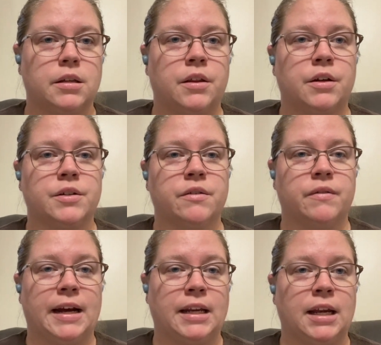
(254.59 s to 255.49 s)
There's a
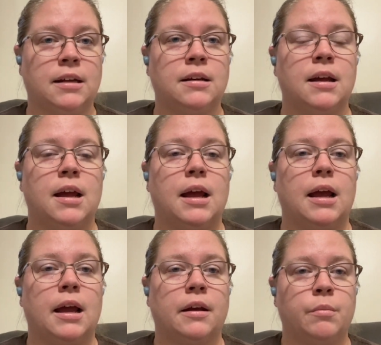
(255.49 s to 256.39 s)
vining
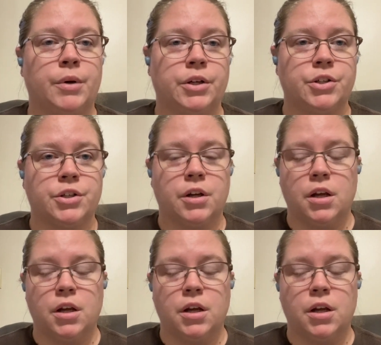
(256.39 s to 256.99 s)
and a bush.